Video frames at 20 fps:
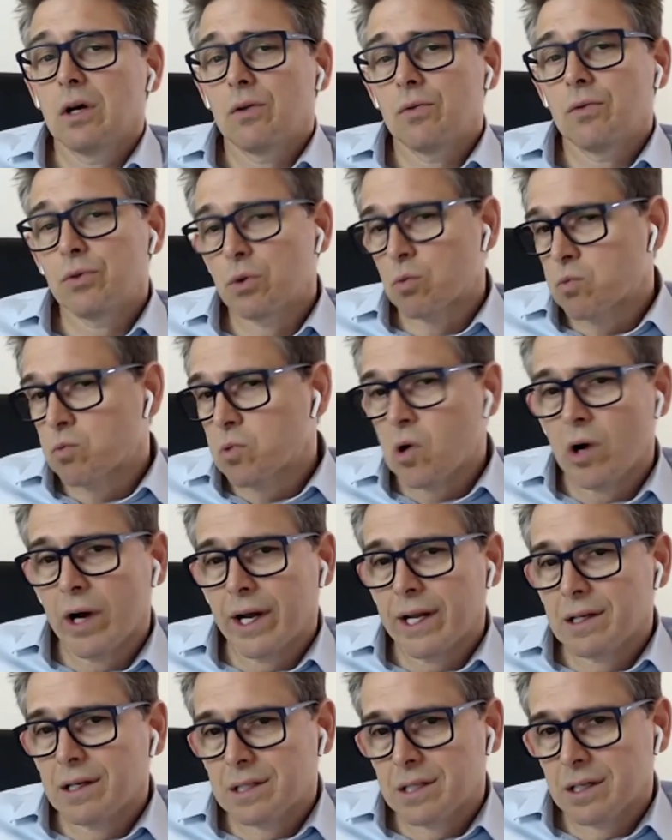the
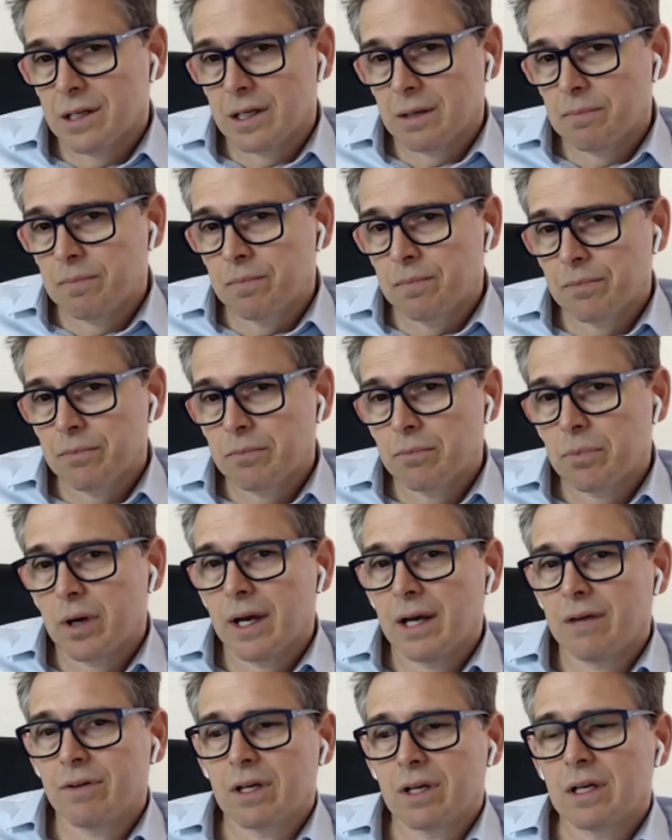right team, by
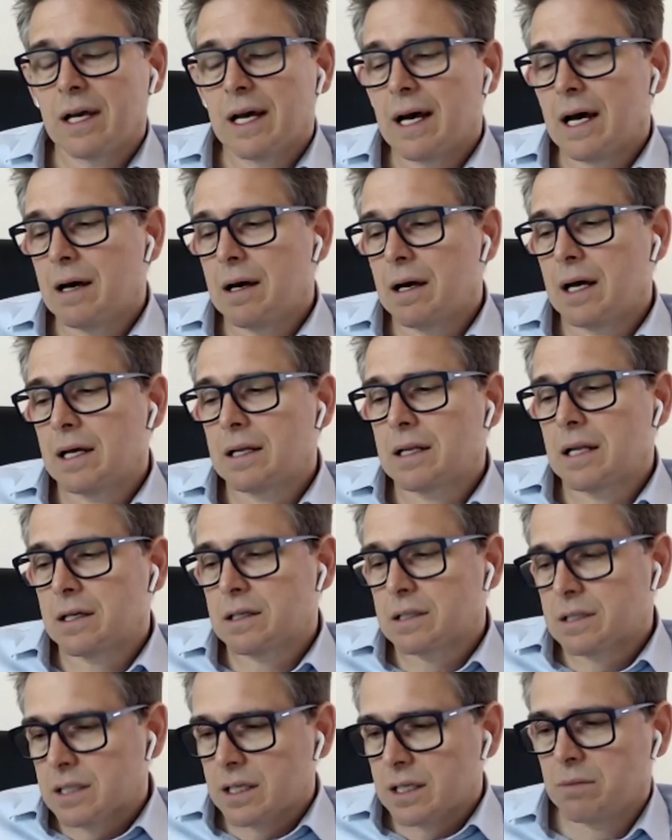having a
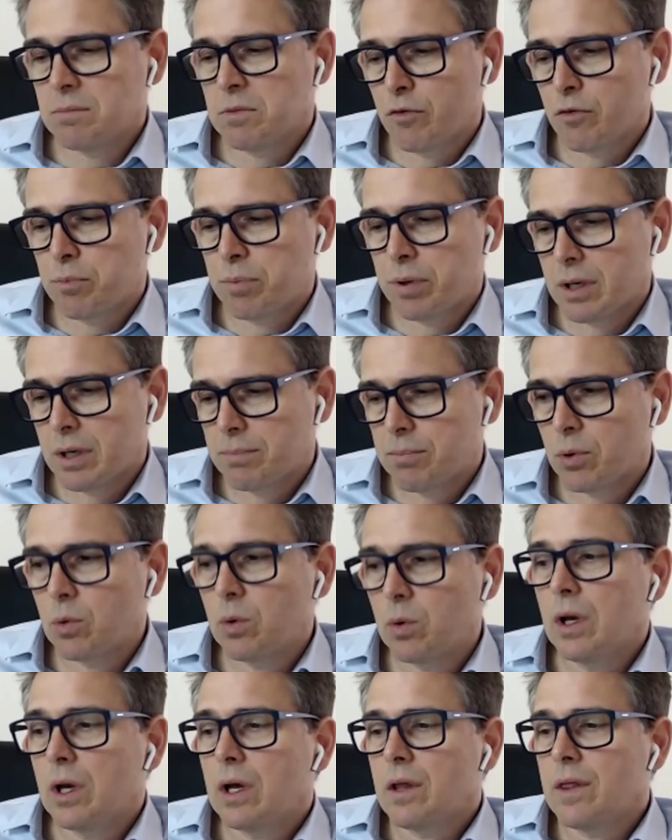team of
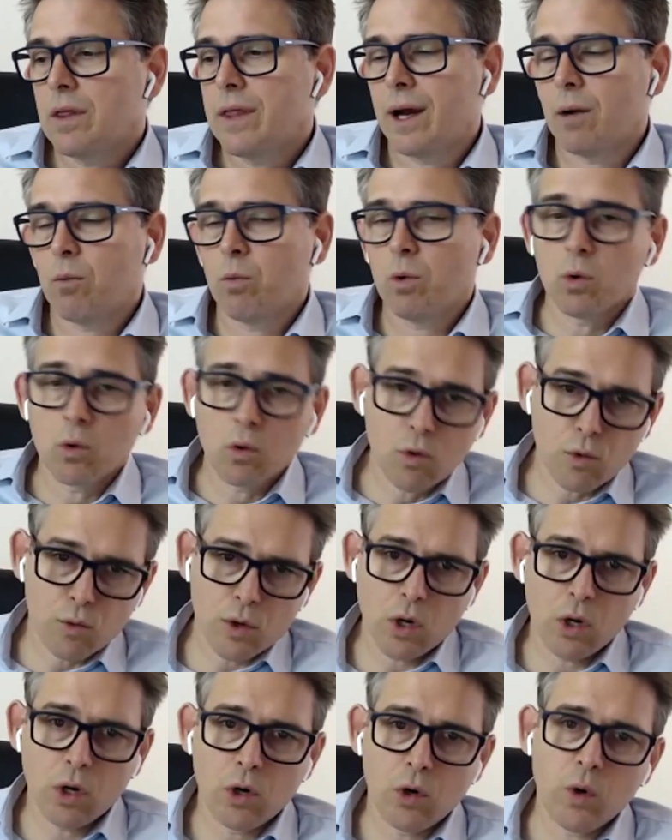people that will
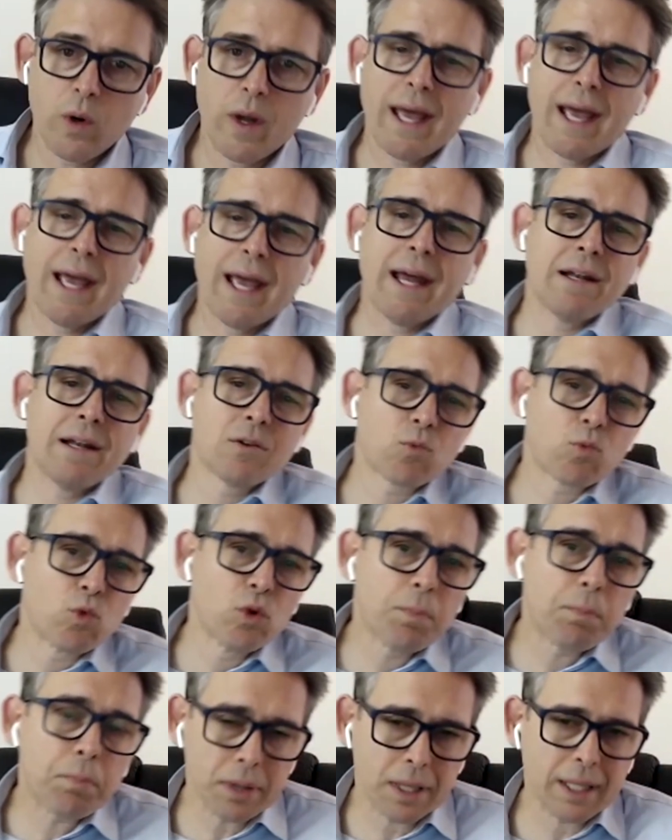grow and
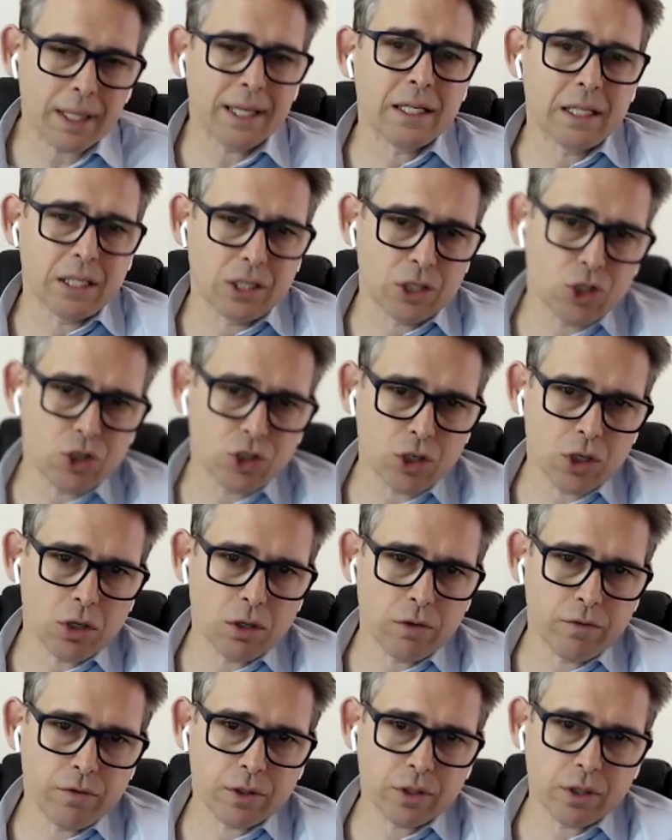replenish
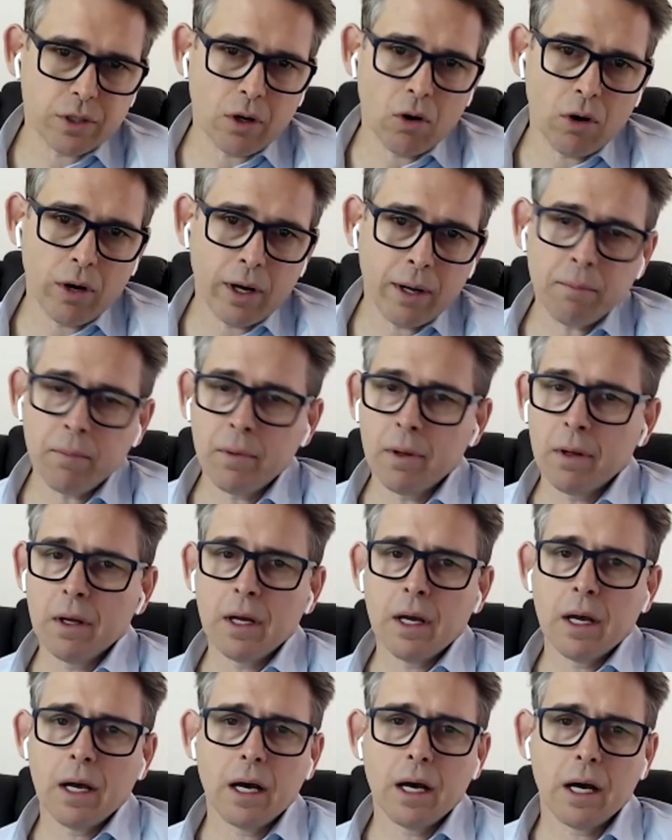over time.
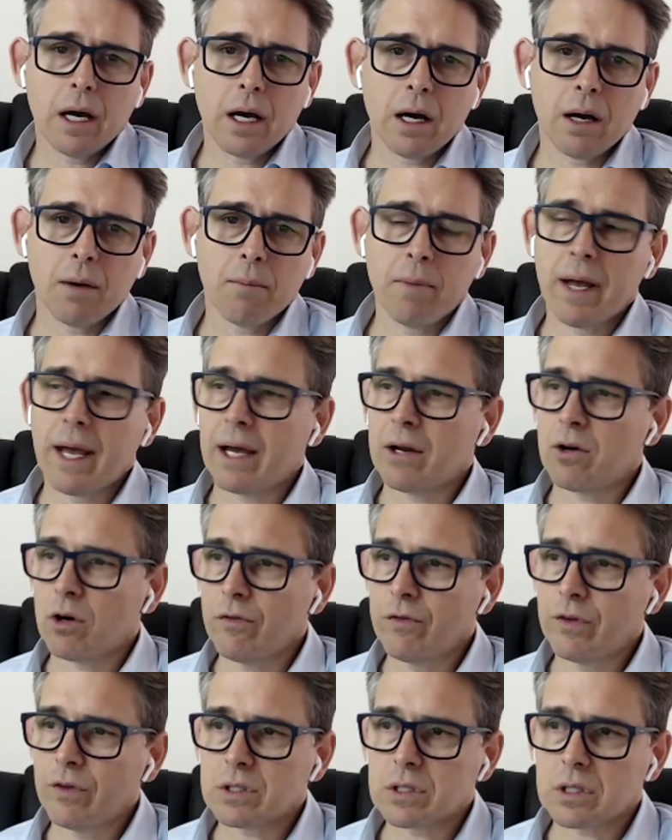And
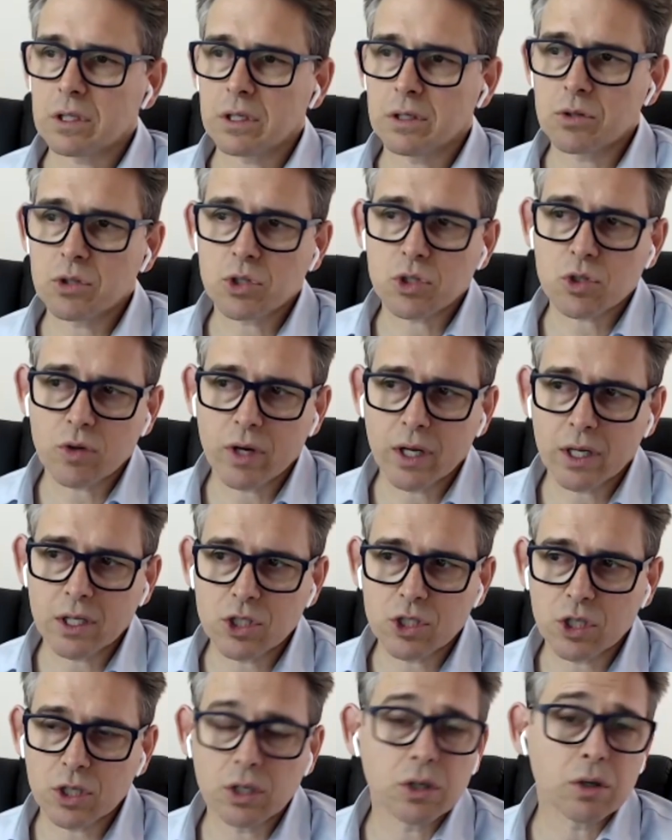obviously the
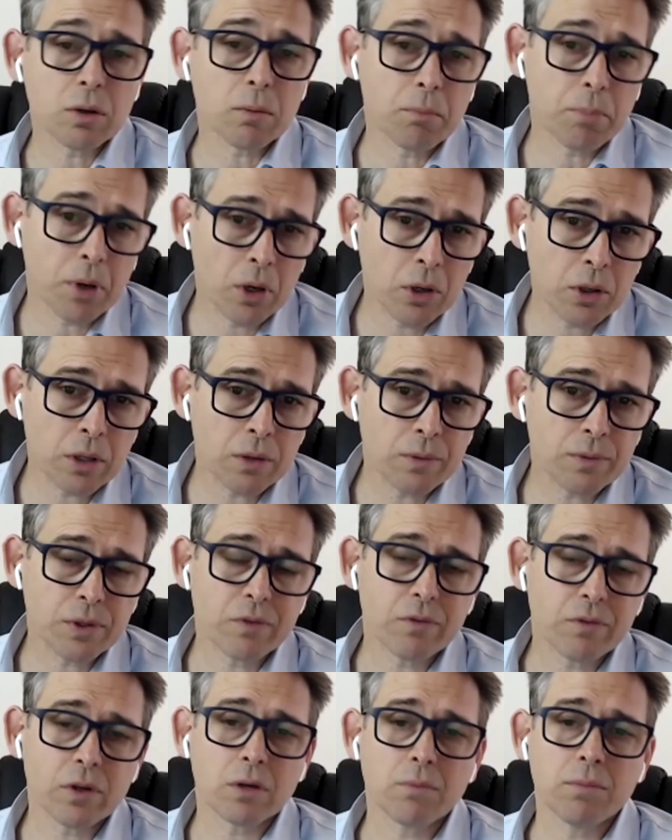strategy component,
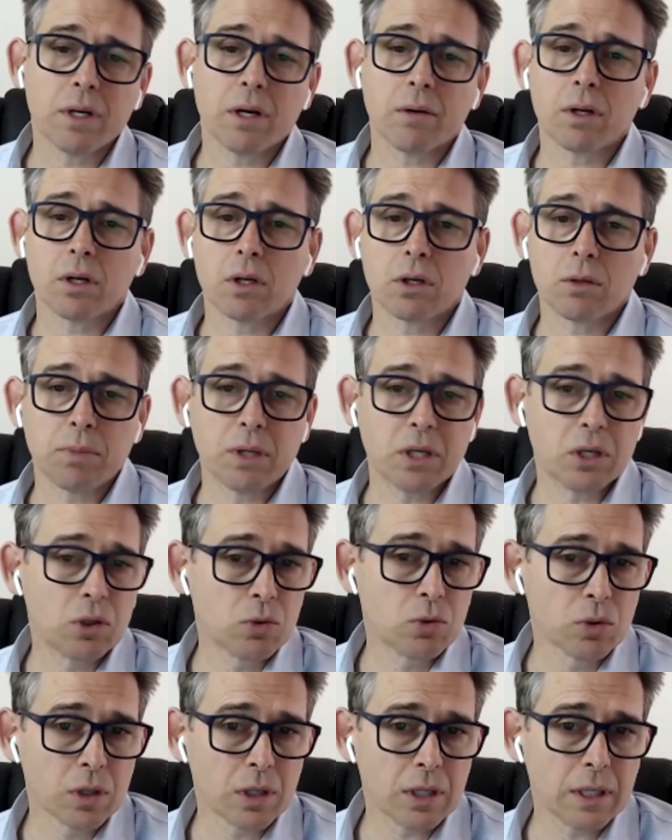you've got to be able to be
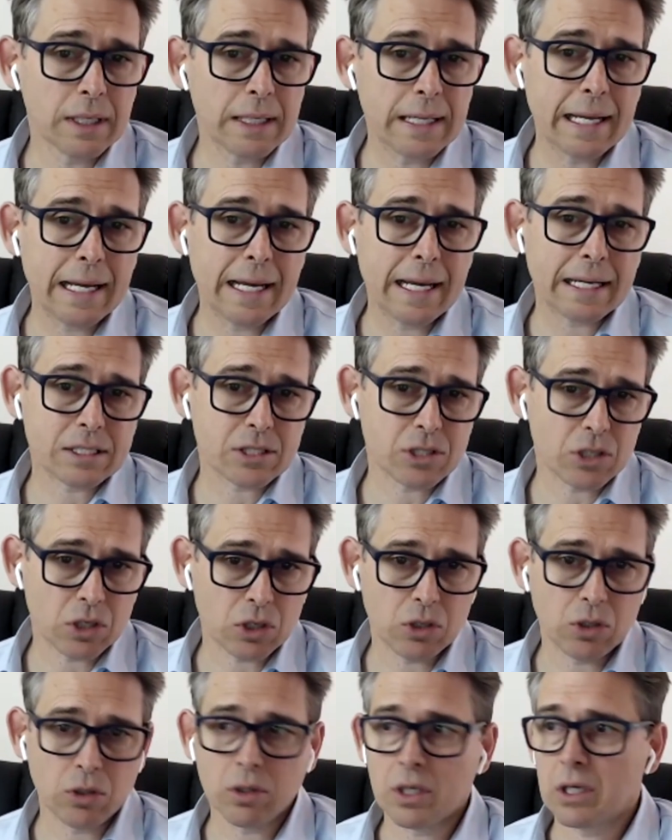good at
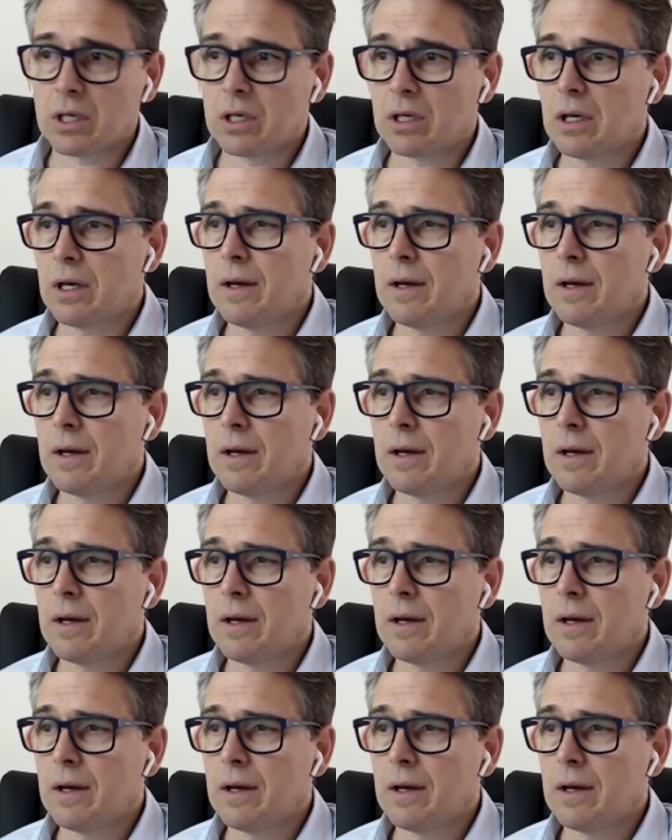executing.